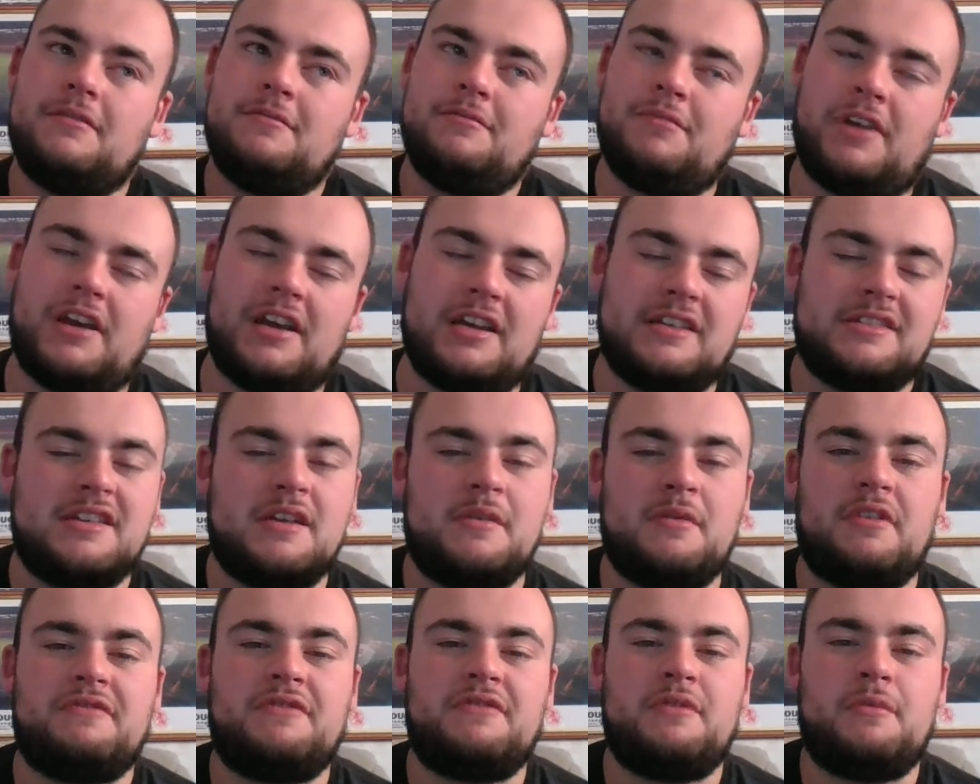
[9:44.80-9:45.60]
Like I
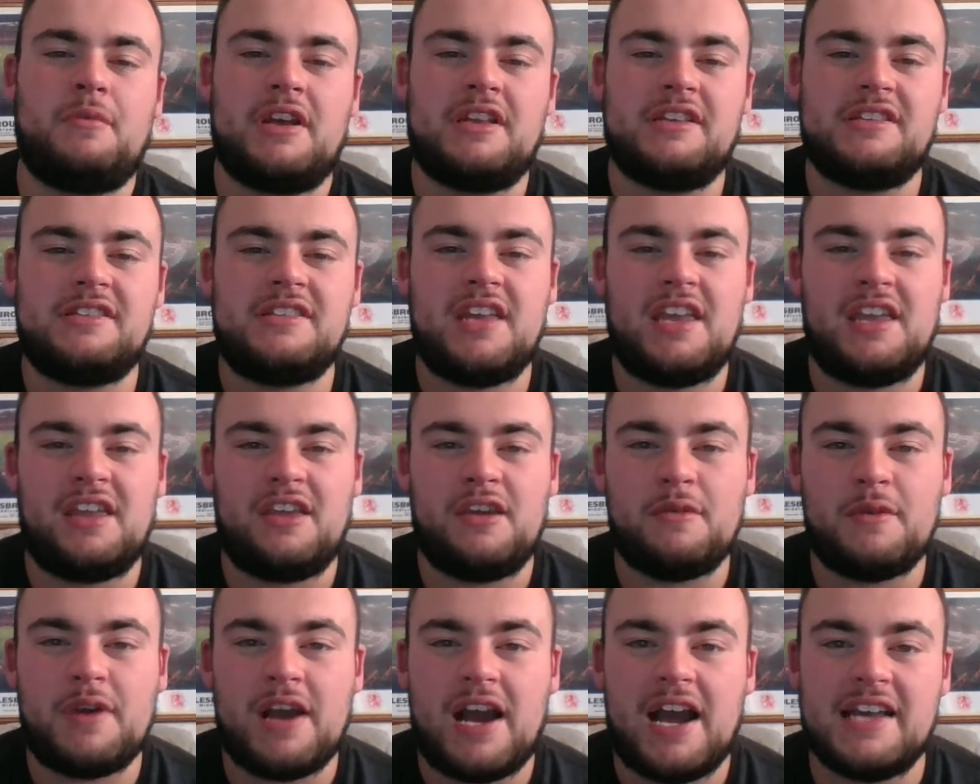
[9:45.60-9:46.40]
said, we'll have to wait and see.
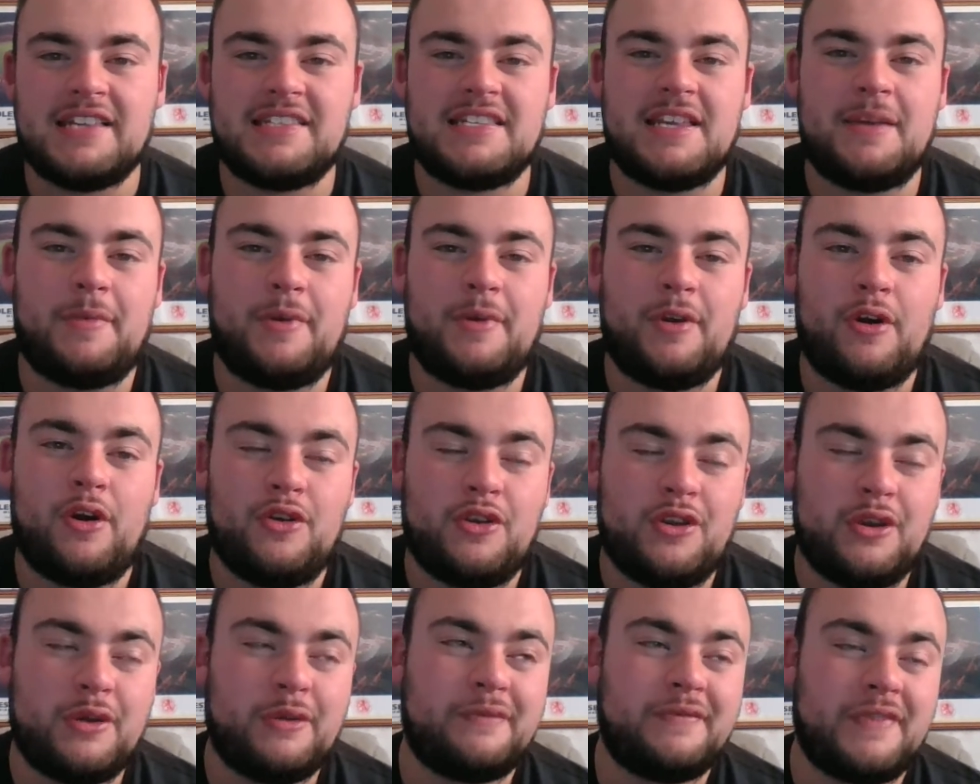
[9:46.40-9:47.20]
You guys let me know who
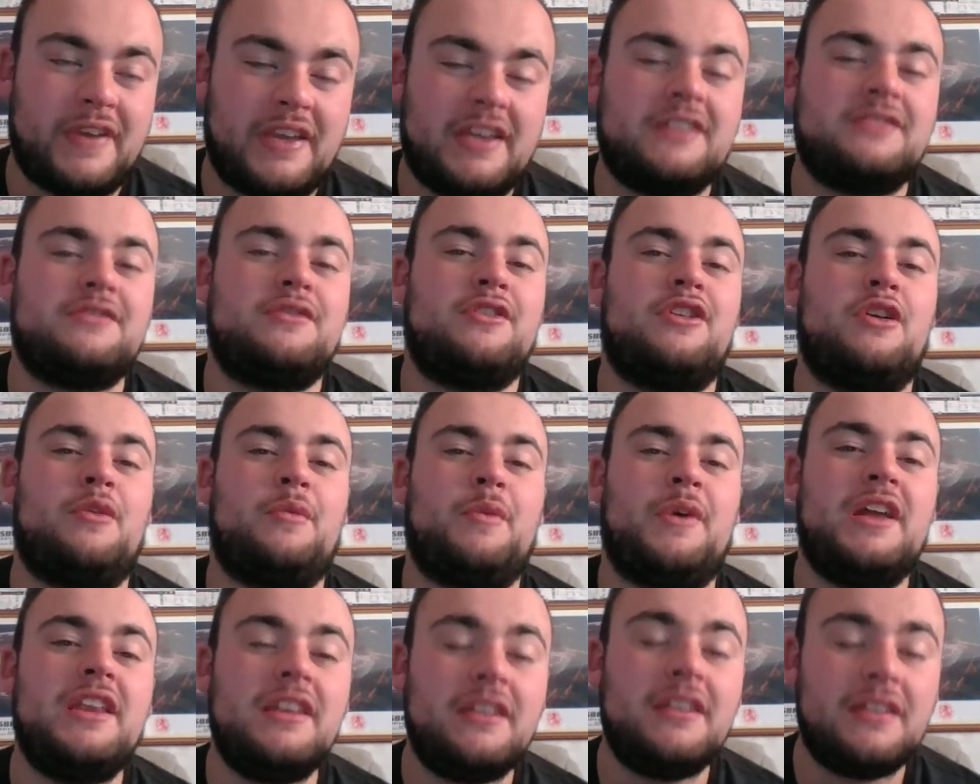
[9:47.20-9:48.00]
you think is going to
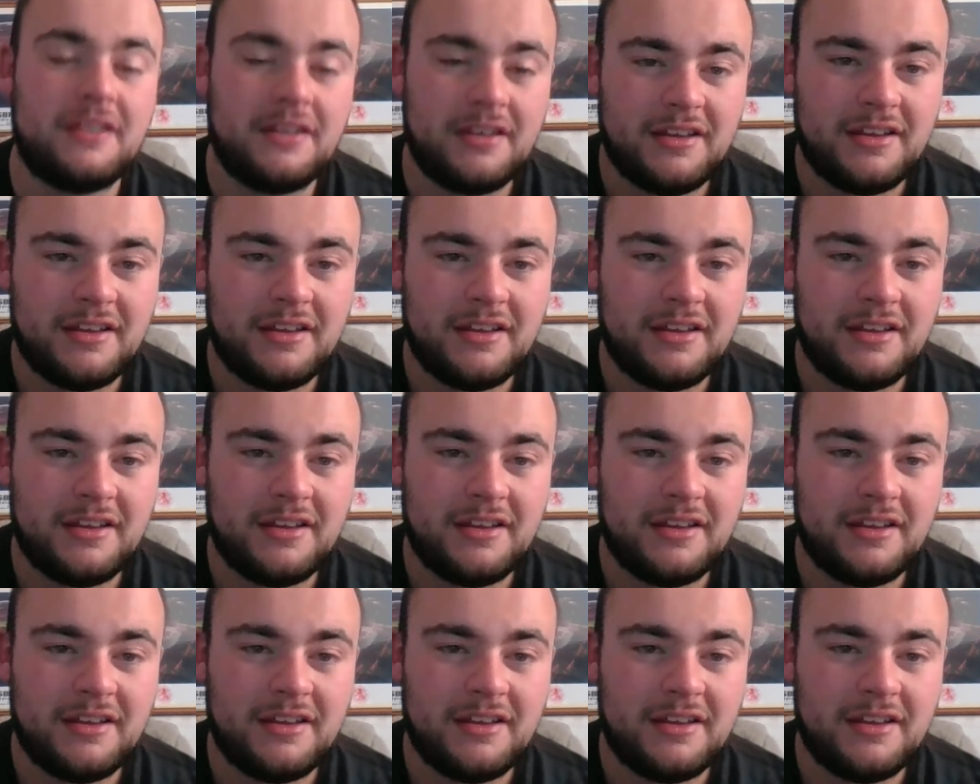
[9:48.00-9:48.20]
win.